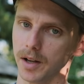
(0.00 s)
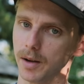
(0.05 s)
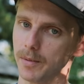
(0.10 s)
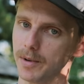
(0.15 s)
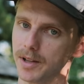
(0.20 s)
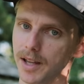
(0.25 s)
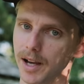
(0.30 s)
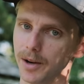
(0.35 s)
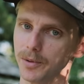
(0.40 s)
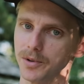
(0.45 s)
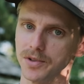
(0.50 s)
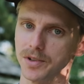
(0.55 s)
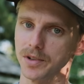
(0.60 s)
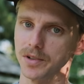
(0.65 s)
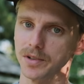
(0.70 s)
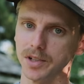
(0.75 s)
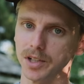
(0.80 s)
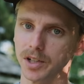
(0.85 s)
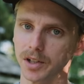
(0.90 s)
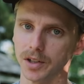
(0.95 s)
I mean, that was the
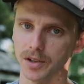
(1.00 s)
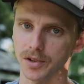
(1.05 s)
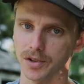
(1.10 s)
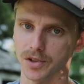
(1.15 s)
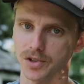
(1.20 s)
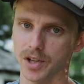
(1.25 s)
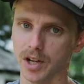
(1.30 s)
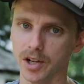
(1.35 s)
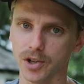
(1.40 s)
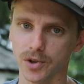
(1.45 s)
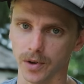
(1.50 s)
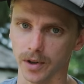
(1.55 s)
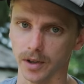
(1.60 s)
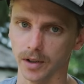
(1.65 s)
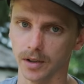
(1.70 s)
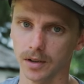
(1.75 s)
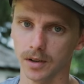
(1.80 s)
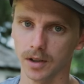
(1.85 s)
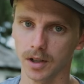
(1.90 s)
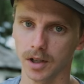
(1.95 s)
deal of the century.
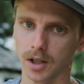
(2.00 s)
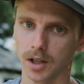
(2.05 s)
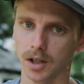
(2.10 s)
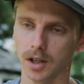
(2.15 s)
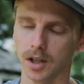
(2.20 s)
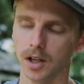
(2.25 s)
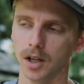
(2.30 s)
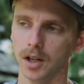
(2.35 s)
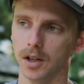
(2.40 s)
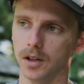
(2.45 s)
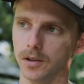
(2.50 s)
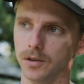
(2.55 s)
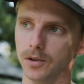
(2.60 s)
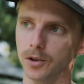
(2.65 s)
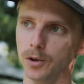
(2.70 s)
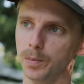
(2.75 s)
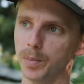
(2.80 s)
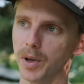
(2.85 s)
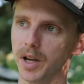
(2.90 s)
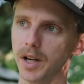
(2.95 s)

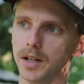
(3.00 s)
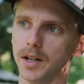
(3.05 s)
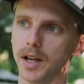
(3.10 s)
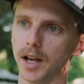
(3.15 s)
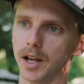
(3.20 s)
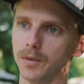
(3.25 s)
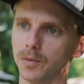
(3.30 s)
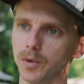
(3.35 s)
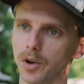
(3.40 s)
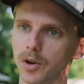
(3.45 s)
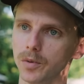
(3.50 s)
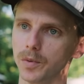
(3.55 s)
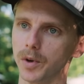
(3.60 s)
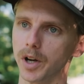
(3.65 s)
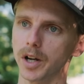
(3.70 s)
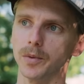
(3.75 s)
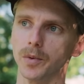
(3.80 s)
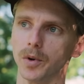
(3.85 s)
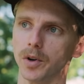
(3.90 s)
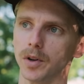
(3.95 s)
New Penn and
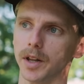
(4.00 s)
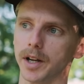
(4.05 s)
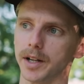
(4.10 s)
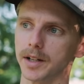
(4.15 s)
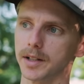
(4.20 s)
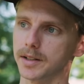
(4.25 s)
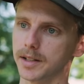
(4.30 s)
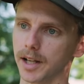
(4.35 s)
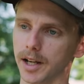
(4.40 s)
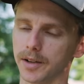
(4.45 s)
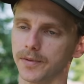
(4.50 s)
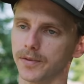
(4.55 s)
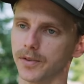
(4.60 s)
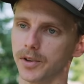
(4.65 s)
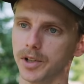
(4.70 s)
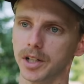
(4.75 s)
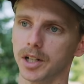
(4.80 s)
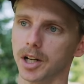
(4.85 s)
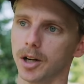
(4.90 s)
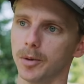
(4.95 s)
Roadway were like
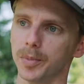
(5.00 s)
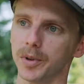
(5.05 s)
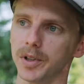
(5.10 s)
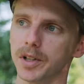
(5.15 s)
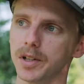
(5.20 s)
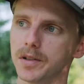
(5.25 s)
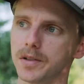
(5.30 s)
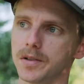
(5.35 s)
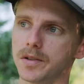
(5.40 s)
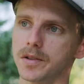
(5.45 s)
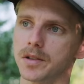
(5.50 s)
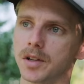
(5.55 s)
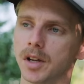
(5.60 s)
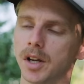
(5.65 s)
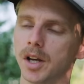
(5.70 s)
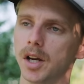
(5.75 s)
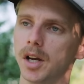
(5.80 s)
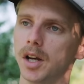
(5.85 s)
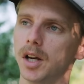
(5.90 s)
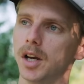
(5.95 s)
debt-free companies,
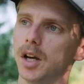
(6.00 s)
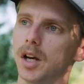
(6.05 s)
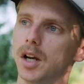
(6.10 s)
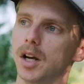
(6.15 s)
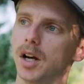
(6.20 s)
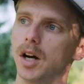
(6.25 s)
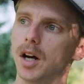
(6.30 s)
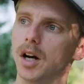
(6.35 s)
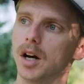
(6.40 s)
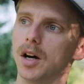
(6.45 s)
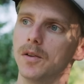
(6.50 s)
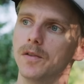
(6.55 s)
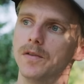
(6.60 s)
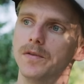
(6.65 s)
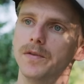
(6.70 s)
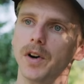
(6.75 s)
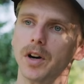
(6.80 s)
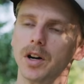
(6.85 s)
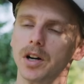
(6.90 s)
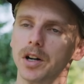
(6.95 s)

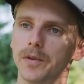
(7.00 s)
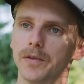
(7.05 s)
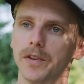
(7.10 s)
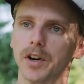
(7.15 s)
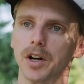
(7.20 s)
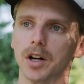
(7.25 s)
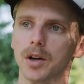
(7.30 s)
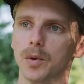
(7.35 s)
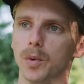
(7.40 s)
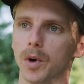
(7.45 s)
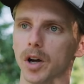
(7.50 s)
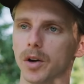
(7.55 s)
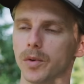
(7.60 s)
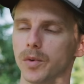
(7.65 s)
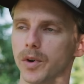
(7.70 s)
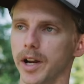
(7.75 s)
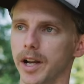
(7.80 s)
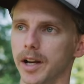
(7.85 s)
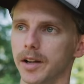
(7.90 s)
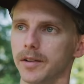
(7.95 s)
very, very well
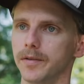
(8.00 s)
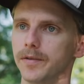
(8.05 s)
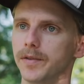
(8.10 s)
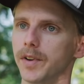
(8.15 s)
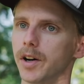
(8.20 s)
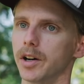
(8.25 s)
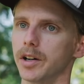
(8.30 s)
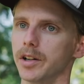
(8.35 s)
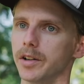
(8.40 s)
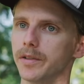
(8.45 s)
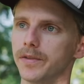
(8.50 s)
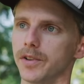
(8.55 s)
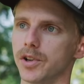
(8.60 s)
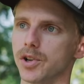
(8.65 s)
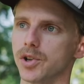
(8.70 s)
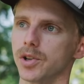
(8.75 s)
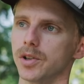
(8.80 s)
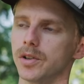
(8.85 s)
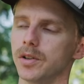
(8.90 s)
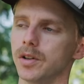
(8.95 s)
ran, very
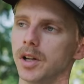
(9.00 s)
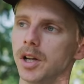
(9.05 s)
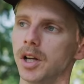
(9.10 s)
efficient.